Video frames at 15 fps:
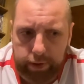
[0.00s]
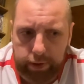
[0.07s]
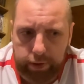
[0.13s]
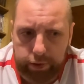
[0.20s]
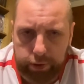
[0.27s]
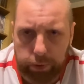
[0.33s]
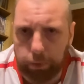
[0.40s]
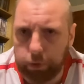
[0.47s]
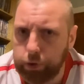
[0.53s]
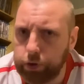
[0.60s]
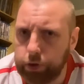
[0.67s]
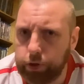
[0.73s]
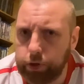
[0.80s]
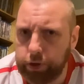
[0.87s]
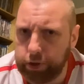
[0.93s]
She wants
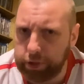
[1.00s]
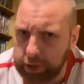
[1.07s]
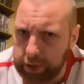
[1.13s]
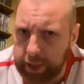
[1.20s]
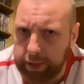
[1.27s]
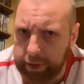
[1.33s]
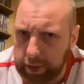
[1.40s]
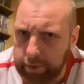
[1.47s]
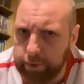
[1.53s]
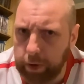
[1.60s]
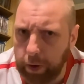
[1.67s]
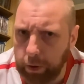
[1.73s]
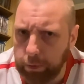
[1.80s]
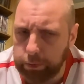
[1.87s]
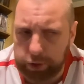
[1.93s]
to see David
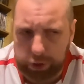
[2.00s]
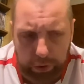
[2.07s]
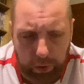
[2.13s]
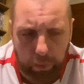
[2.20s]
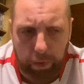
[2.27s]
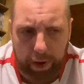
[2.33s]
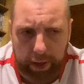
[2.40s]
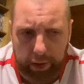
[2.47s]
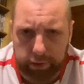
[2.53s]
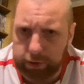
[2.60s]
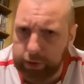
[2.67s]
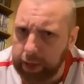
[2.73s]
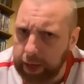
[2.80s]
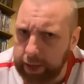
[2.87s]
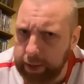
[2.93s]
Holm. She's not well,
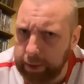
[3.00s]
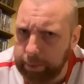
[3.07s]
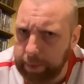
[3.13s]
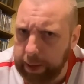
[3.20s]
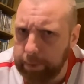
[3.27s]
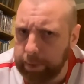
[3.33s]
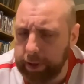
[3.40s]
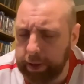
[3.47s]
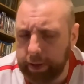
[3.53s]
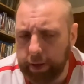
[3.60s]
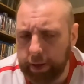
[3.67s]
dying maybe,